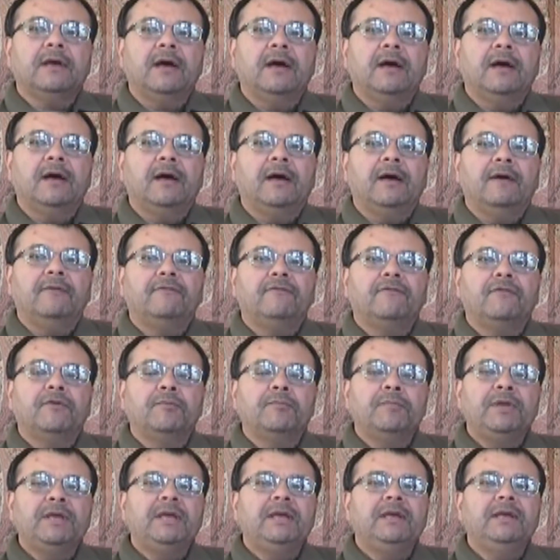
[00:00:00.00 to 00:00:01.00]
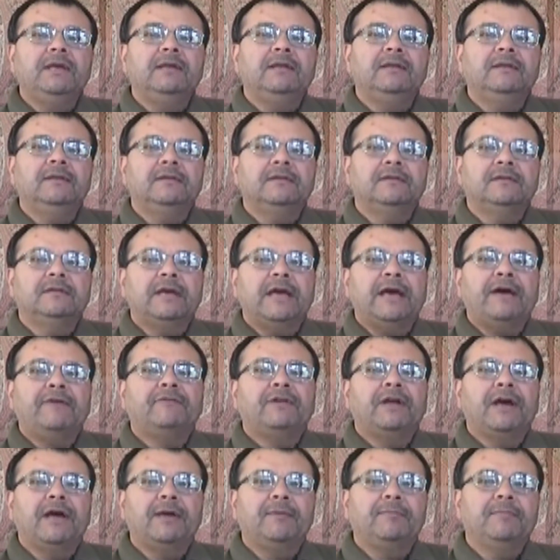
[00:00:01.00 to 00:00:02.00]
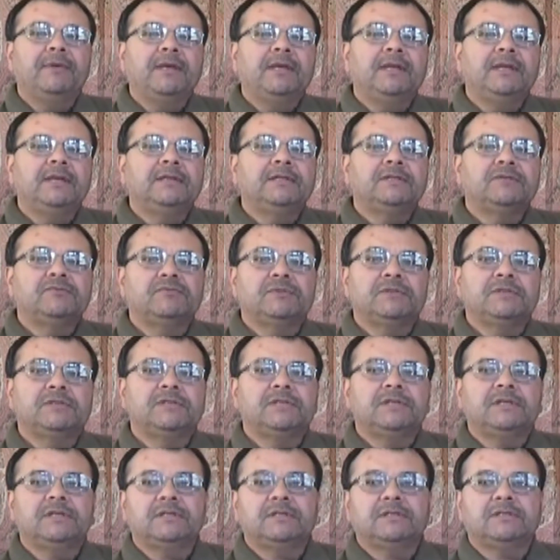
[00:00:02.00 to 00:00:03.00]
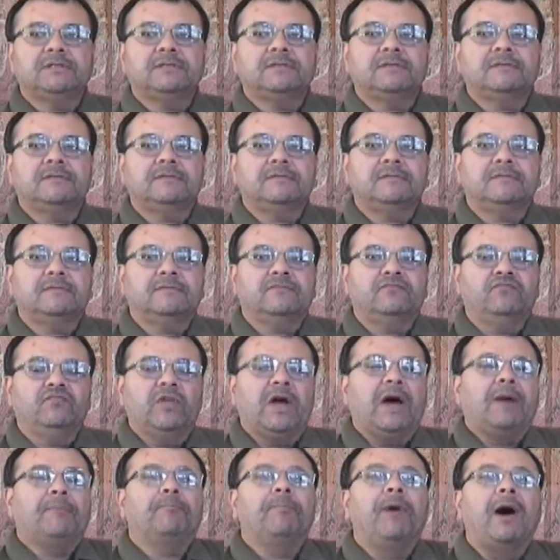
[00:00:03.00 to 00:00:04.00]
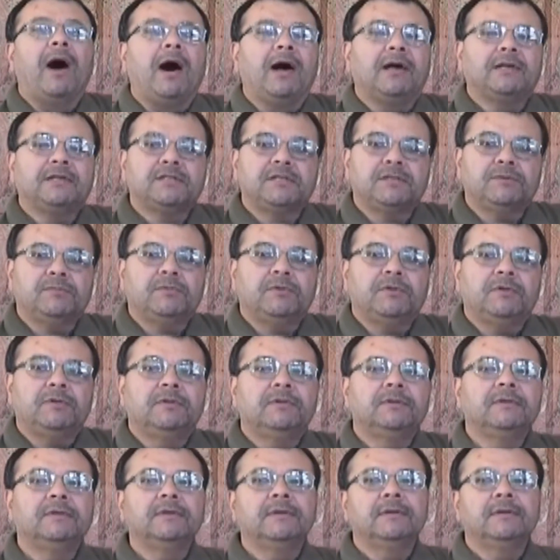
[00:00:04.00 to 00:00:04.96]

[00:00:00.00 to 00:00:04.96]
Uh, for me to have diabetes was just not possible